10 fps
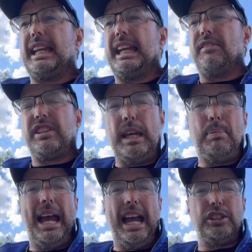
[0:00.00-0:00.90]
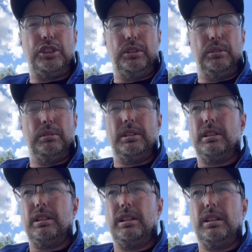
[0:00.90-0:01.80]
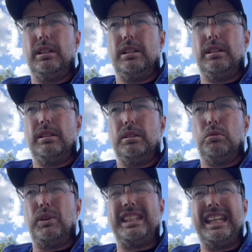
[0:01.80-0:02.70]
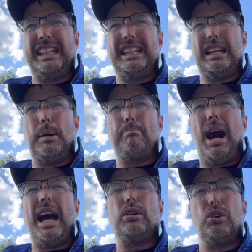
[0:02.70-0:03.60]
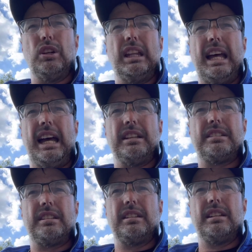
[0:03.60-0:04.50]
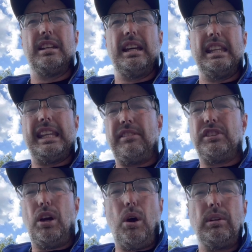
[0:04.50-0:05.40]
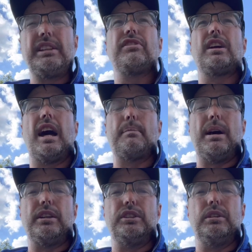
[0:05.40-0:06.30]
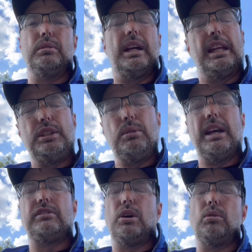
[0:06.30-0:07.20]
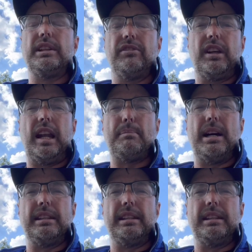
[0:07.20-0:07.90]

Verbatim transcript: if they pass you within a mile or less, they've totally forgot about you and you have totally forgot about